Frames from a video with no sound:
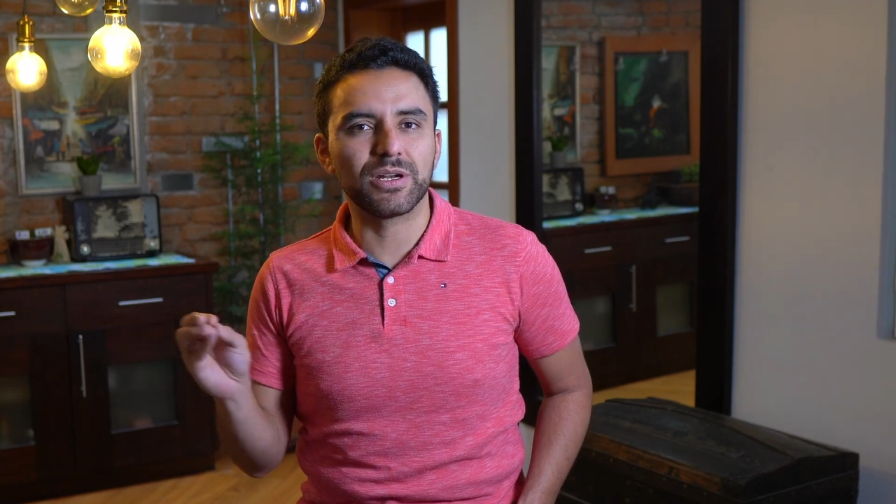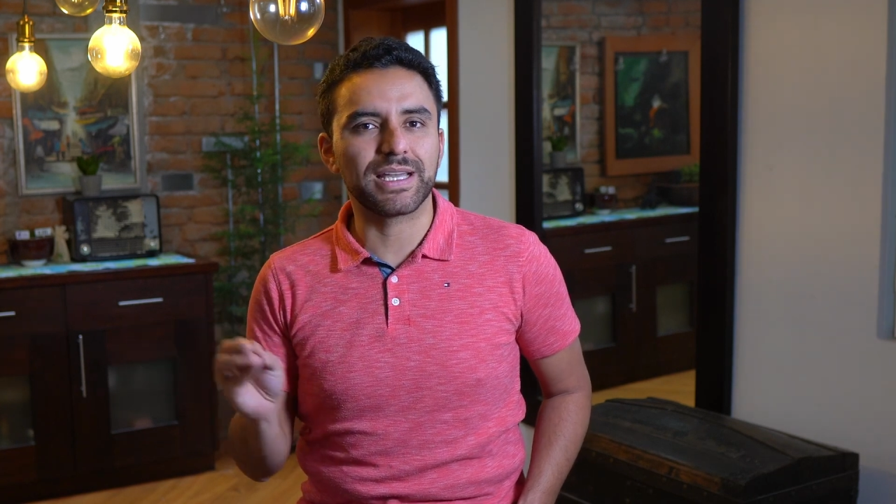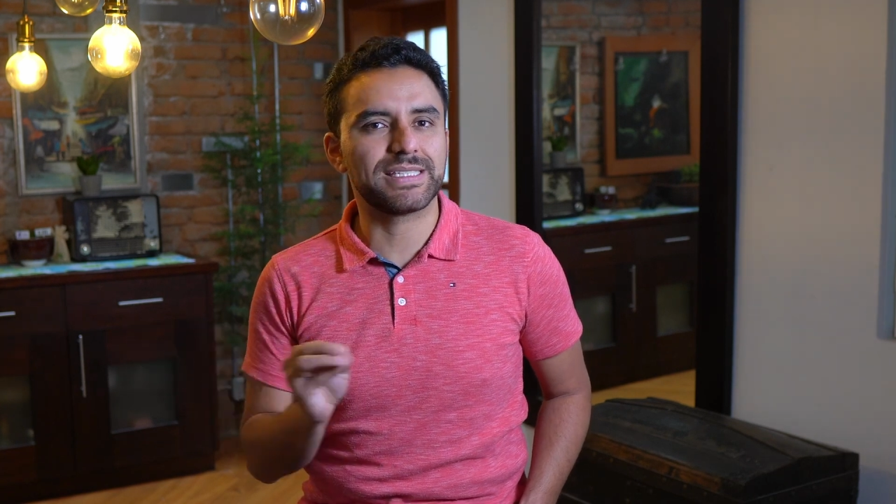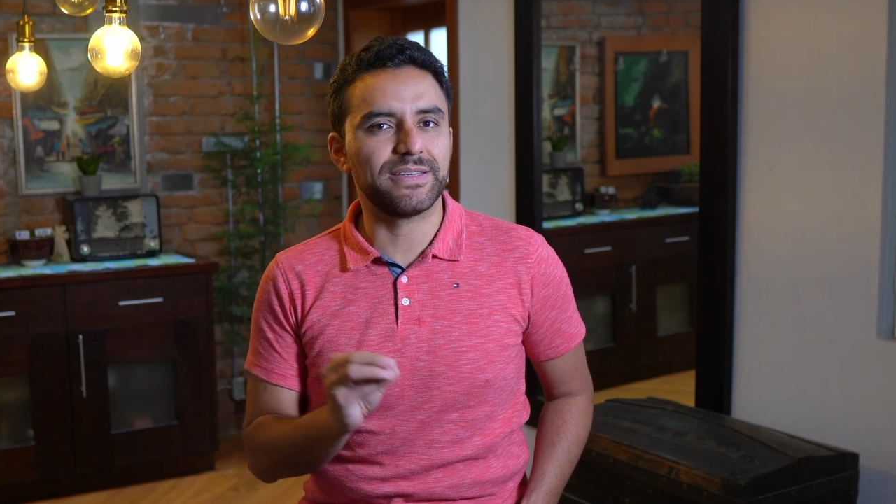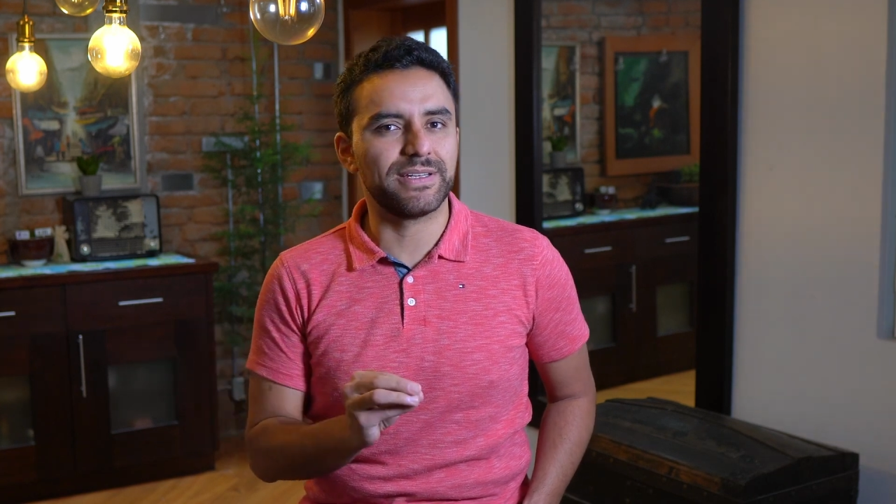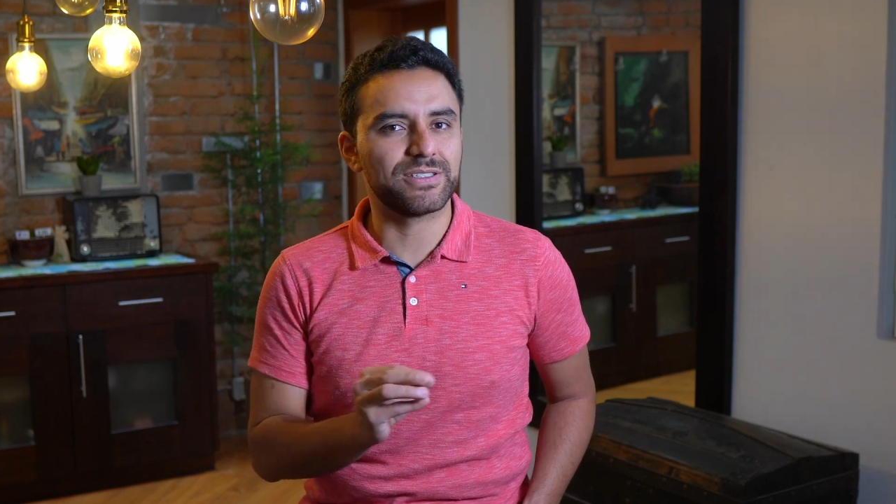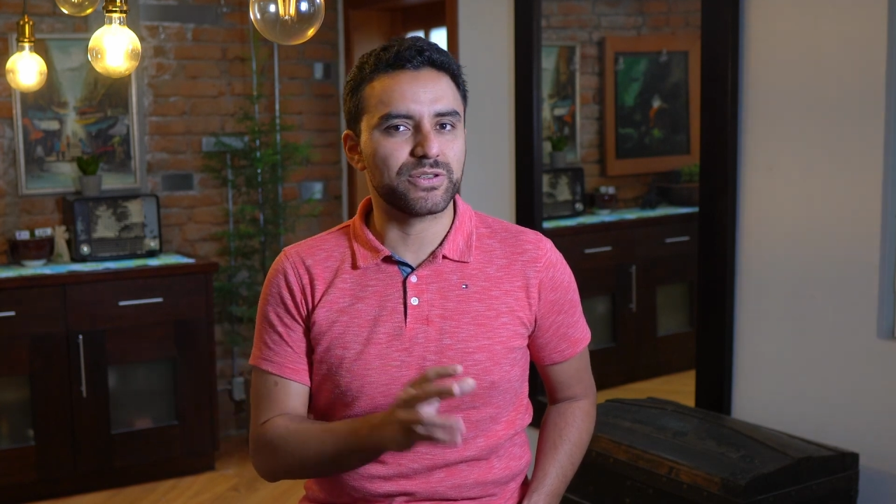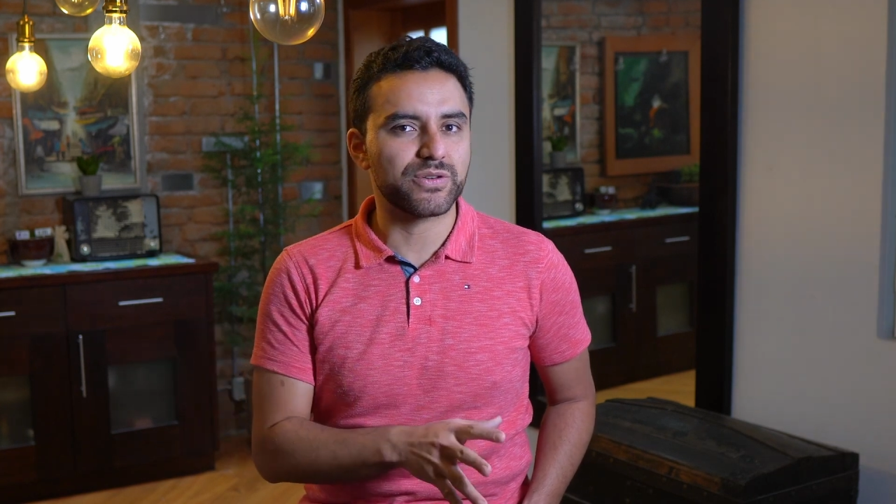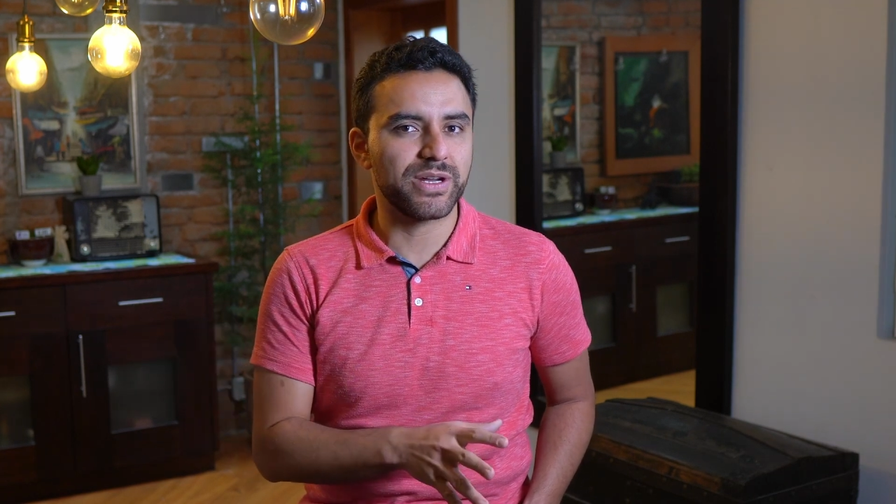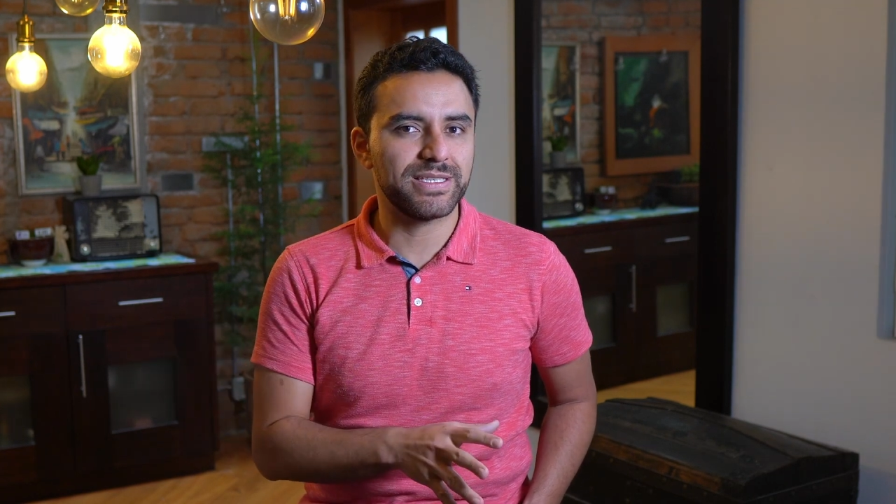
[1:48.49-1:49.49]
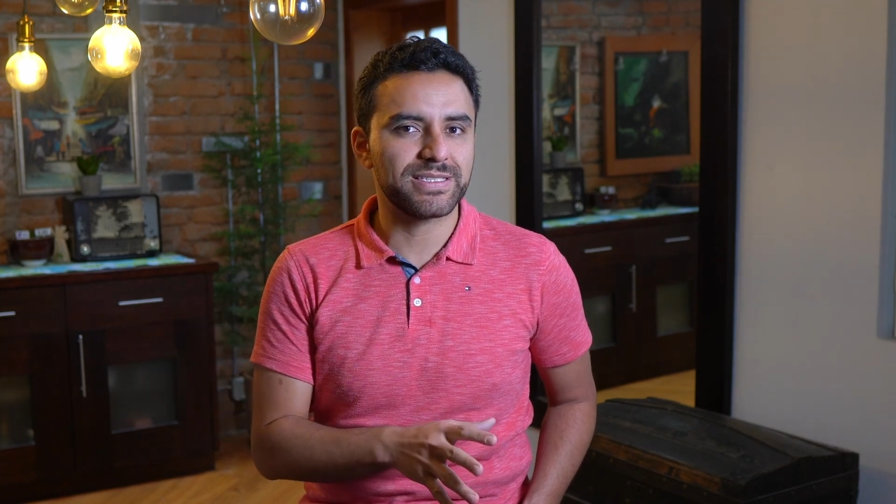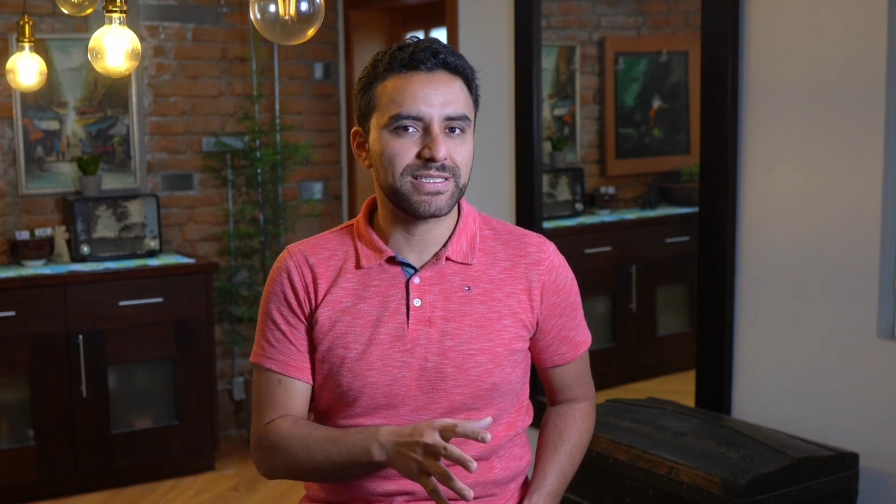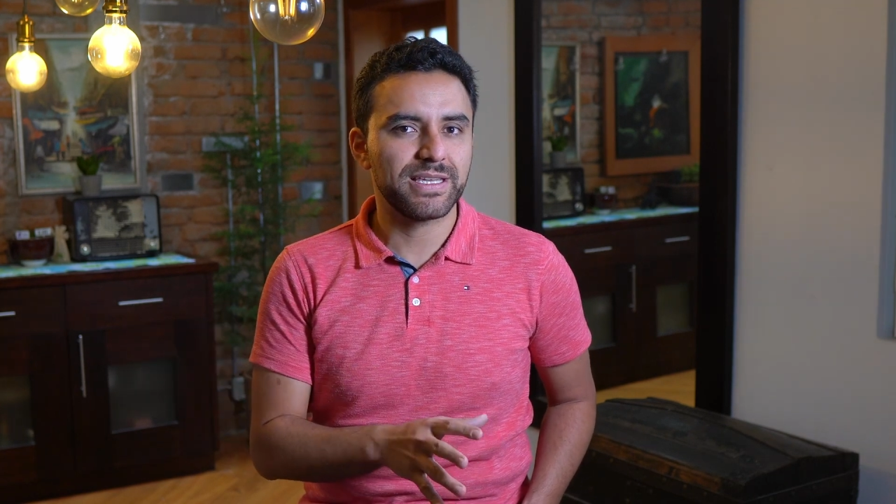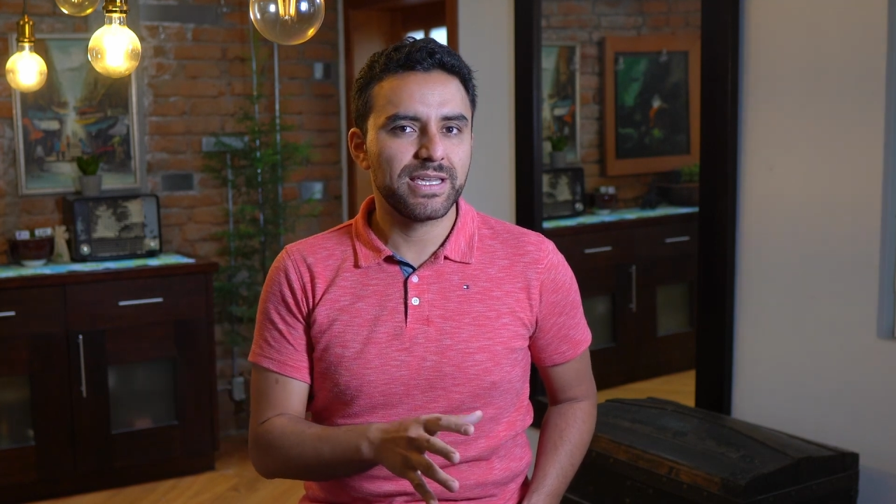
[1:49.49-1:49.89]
activities or traits,